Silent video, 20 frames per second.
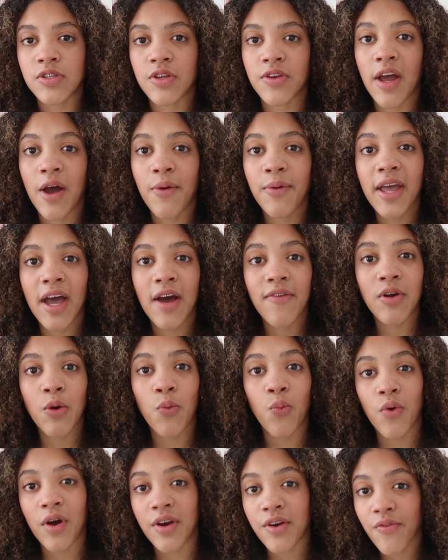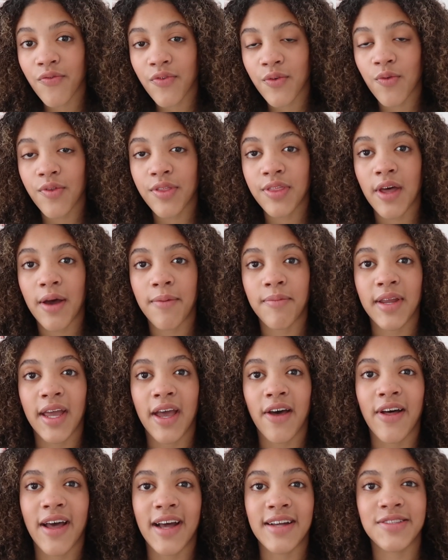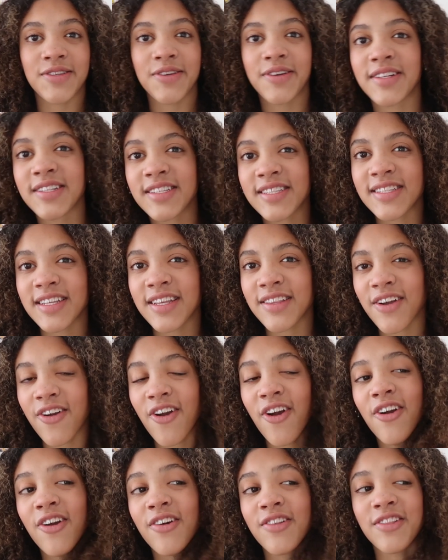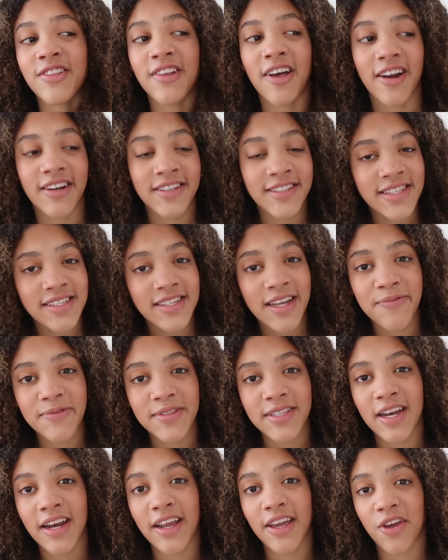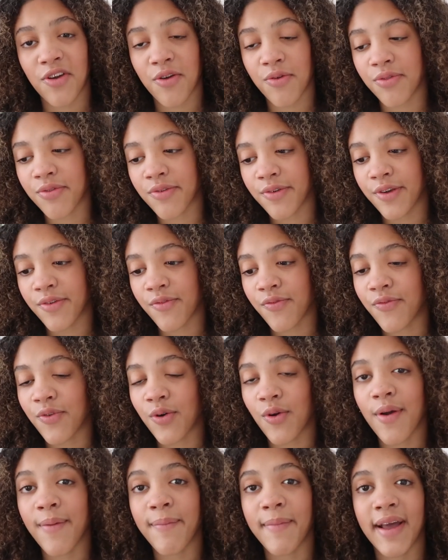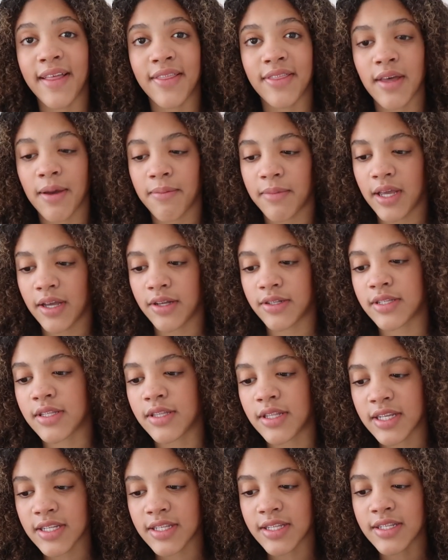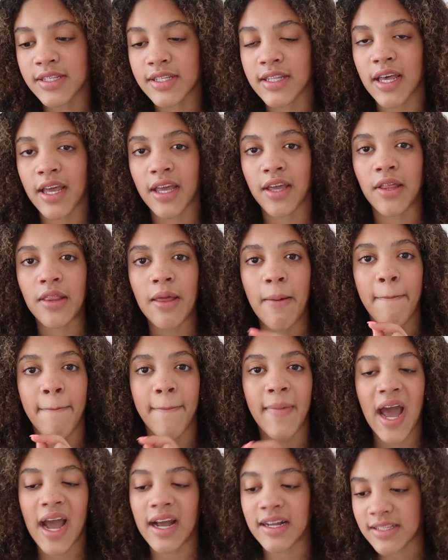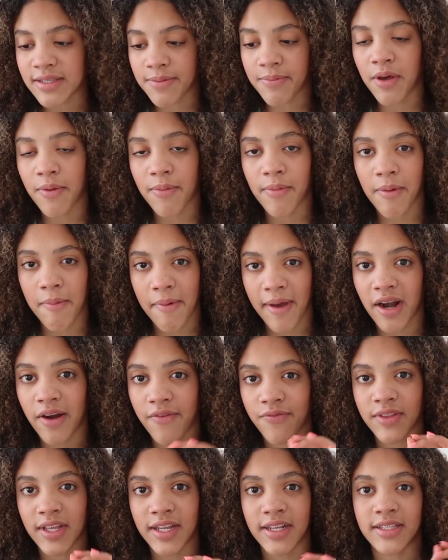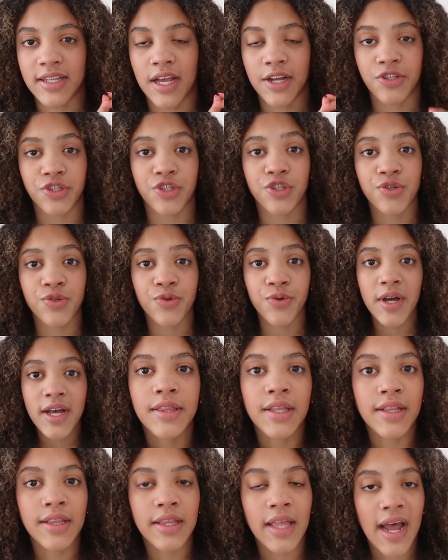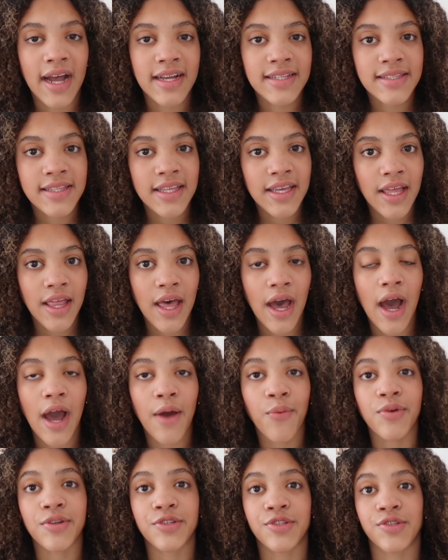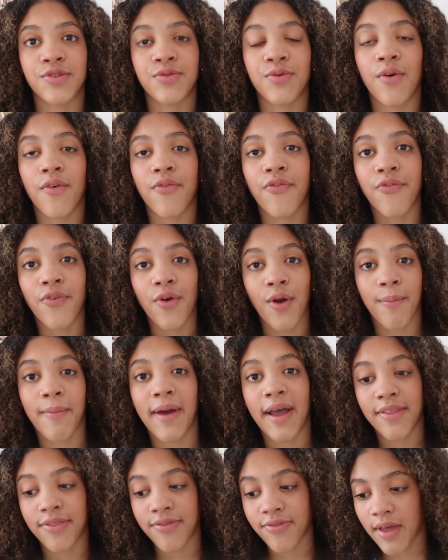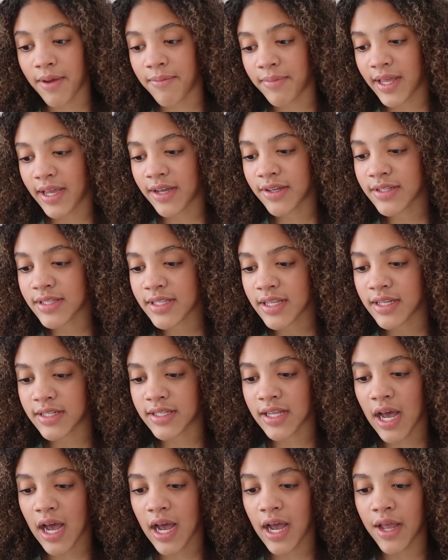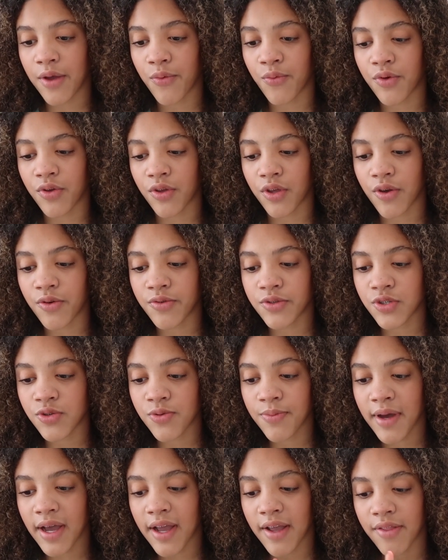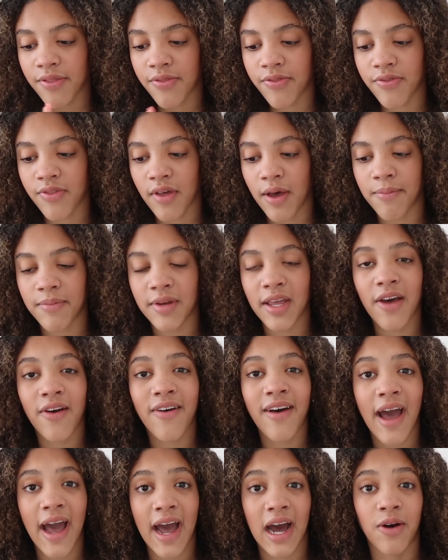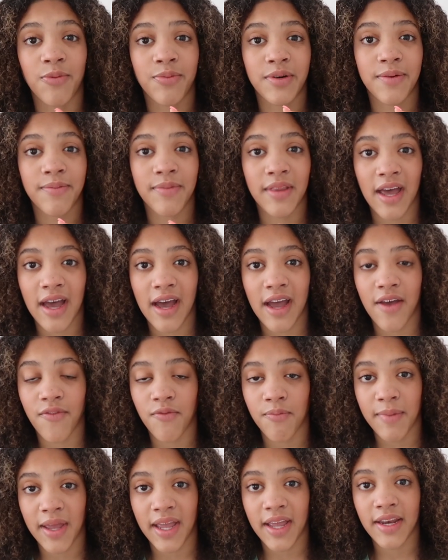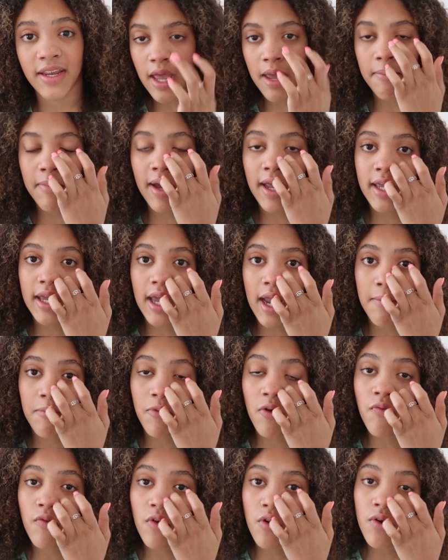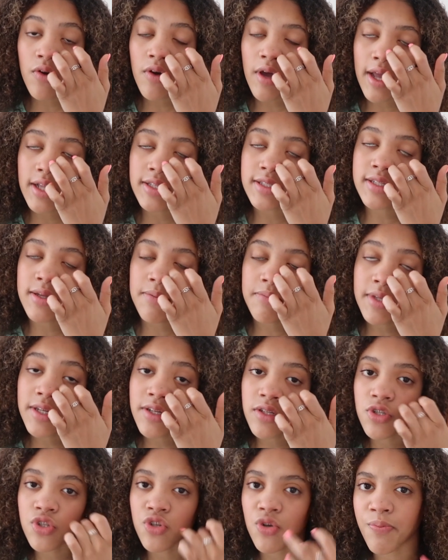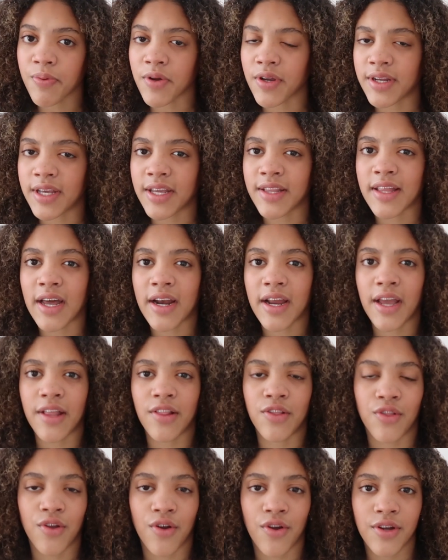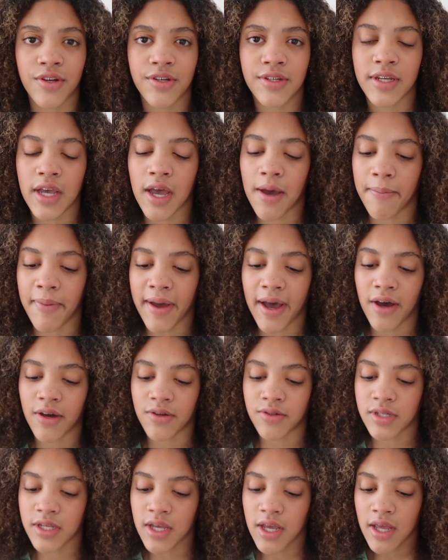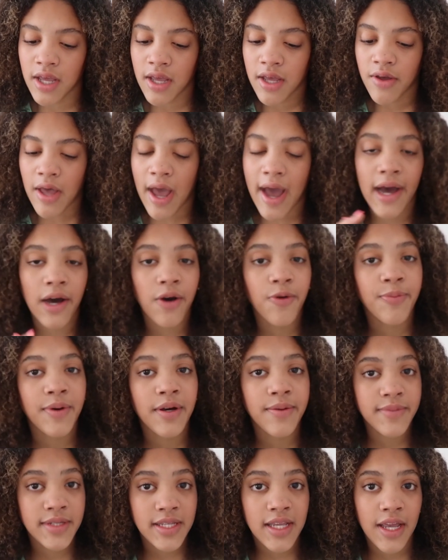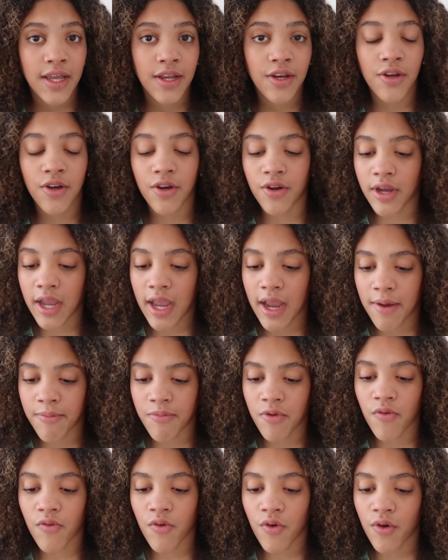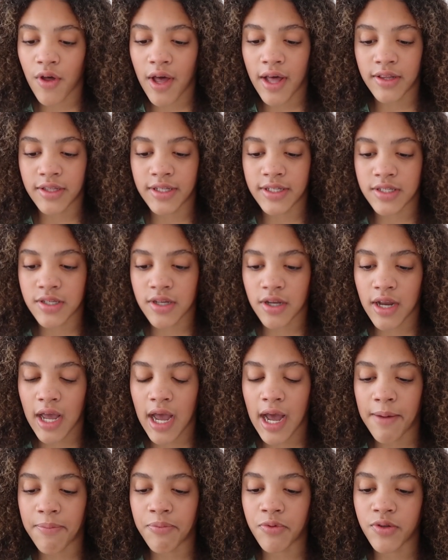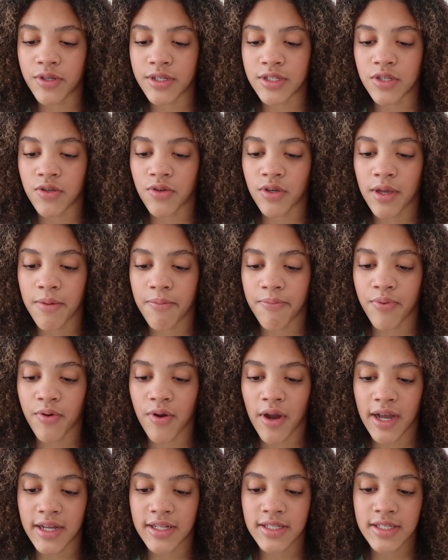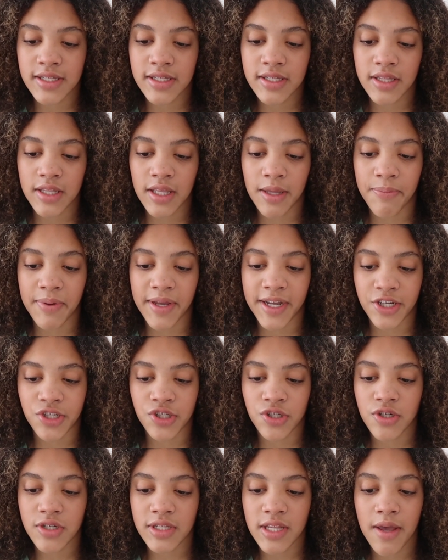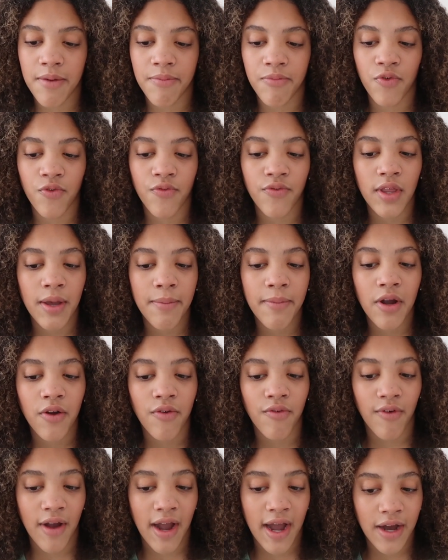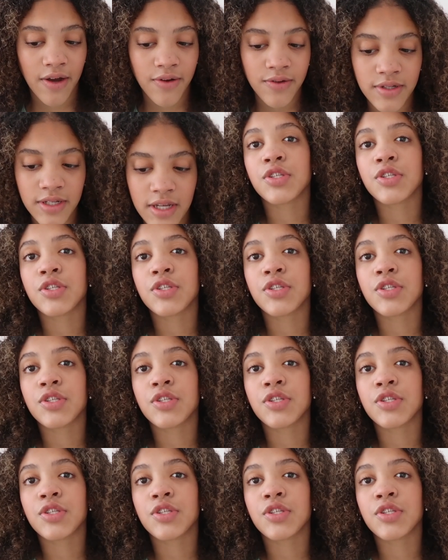So now we have our wonderful thumbnail. As you can see, there are a lot of steps that I go through for my thumbnails. This is like the maximum amount of things I do. The last thing that I will do for my thumbnails is I will go to my thumbnail album that I have made in my camera roll, and something super neat that I learned about albums in your camera roll, at least on Apple, is you can press the pictures and move them around.